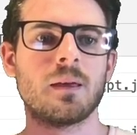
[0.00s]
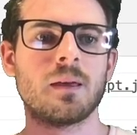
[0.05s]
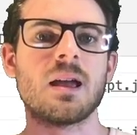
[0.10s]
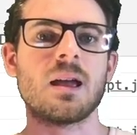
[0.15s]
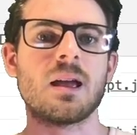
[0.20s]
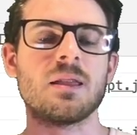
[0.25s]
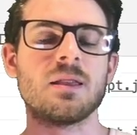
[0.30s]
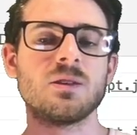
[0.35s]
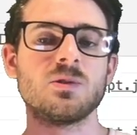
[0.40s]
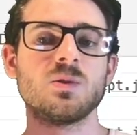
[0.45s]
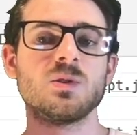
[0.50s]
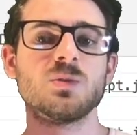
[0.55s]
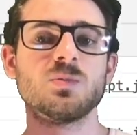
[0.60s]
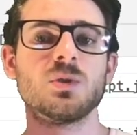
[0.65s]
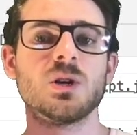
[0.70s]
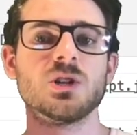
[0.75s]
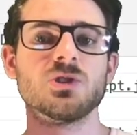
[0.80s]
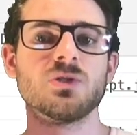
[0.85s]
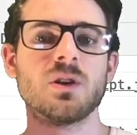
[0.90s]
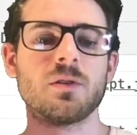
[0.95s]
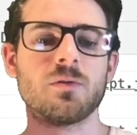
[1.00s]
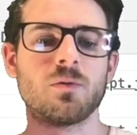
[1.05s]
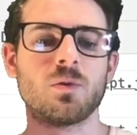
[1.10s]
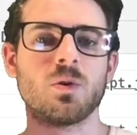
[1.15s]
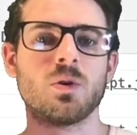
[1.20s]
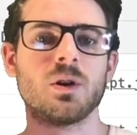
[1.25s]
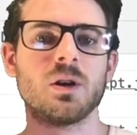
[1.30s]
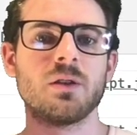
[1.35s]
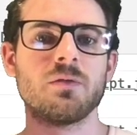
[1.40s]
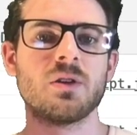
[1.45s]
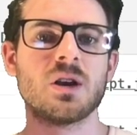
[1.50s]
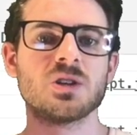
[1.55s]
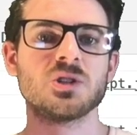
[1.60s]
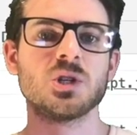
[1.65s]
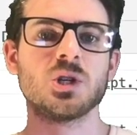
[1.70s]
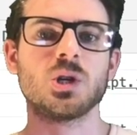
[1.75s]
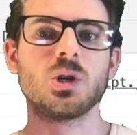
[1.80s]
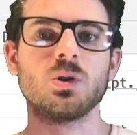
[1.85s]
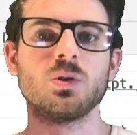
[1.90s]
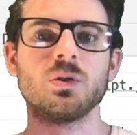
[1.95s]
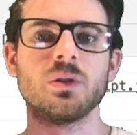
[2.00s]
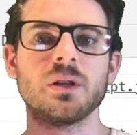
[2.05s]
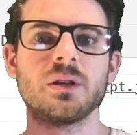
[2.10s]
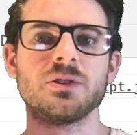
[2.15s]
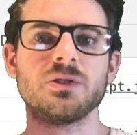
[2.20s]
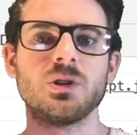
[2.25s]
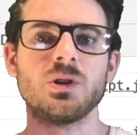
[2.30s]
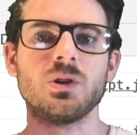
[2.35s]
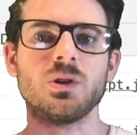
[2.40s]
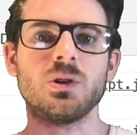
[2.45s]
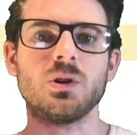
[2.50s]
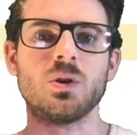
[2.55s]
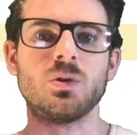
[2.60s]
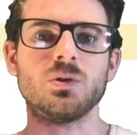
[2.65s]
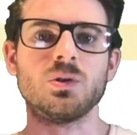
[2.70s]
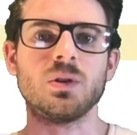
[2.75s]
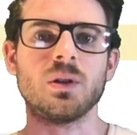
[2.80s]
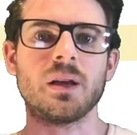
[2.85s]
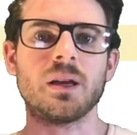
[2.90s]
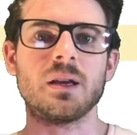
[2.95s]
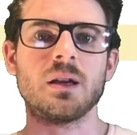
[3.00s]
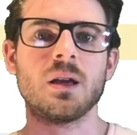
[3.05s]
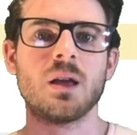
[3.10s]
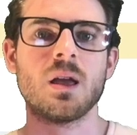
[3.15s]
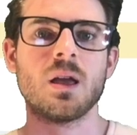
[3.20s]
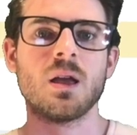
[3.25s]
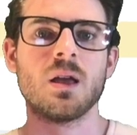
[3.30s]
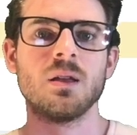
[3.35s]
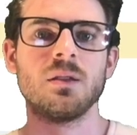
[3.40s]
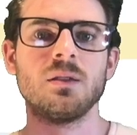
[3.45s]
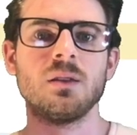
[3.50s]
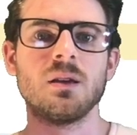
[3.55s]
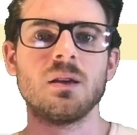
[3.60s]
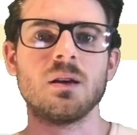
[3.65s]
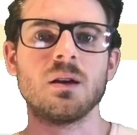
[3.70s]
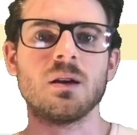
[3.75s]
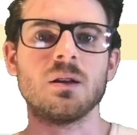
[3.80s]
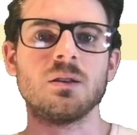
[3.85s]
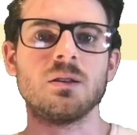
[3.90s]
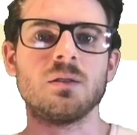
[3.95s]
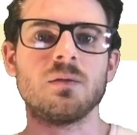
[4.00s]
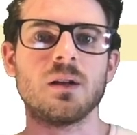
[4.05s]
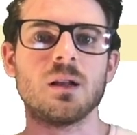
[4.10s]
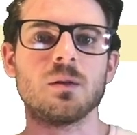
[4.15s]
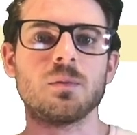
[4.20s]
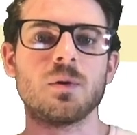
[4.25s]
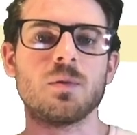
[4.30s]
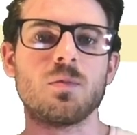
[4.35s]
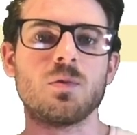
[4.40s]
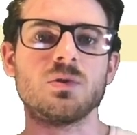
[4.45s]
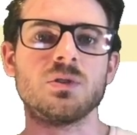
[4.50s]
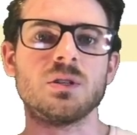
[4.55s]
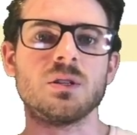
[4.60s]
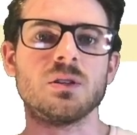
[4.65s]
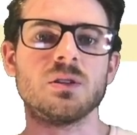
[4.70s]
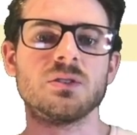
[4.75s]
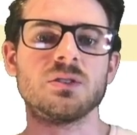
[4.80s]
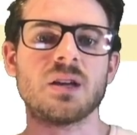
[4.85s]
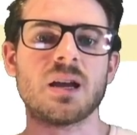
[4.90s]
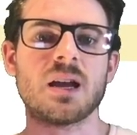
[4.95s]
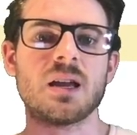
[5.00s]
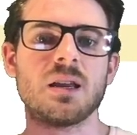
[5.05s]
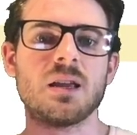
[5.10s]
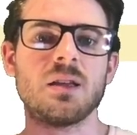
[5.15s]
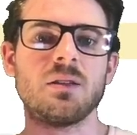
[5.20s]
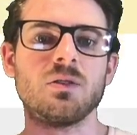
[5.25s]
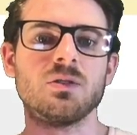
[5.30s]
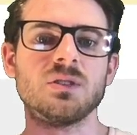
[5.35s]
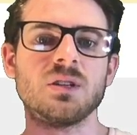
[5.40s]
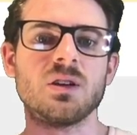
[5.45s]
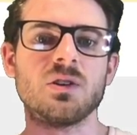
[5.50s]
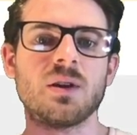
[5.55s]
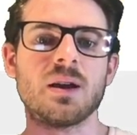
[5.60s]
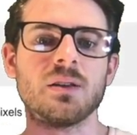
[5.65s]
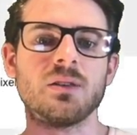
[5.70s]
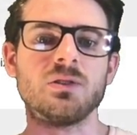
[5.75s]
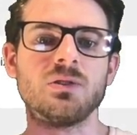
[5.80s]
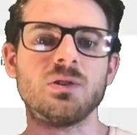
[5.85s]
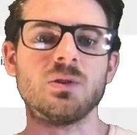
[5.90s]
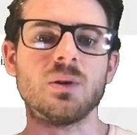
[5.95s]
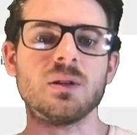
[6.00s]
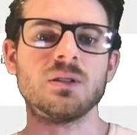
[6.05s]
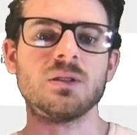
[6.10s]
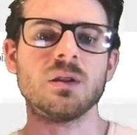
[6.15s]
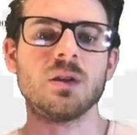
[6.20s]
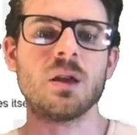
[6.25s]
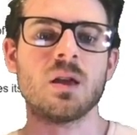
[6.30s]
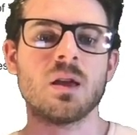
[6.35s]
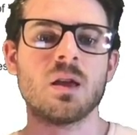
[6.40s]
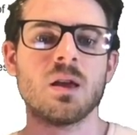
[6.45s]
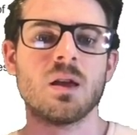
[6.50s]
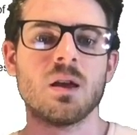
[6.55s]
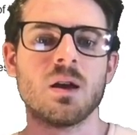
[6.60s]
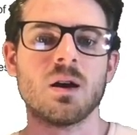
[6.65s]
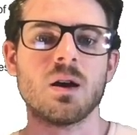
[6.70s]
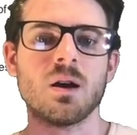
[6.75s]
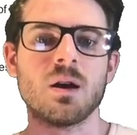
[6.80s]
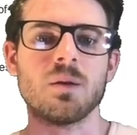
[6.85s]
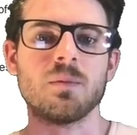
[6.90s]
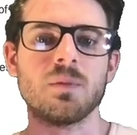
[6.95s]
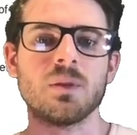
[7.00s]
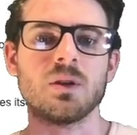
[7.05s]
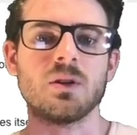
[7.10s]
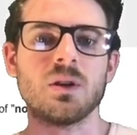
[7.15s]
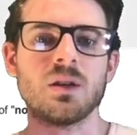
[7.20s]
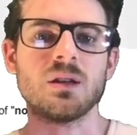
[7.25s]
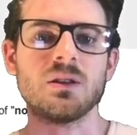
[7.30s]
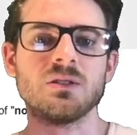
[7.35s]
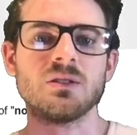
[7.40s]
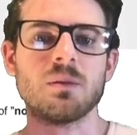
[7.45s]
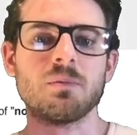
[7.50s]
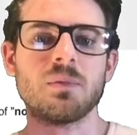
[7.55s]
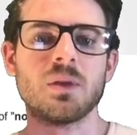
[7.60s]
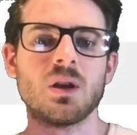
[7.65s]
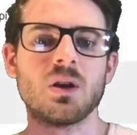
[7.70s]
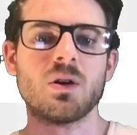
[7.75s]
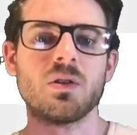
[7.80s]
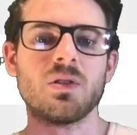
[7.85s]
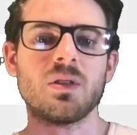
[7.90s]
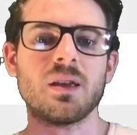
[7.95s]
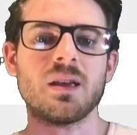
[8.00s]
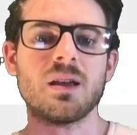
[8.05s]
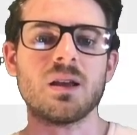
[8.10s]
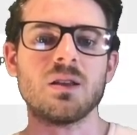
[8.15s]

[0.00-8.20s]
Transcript: And this one's pretty straightforward. If you actually Google this, you can go to like the uh, developer Mozilla site and they'll tell you how to do it. Um, there is something on the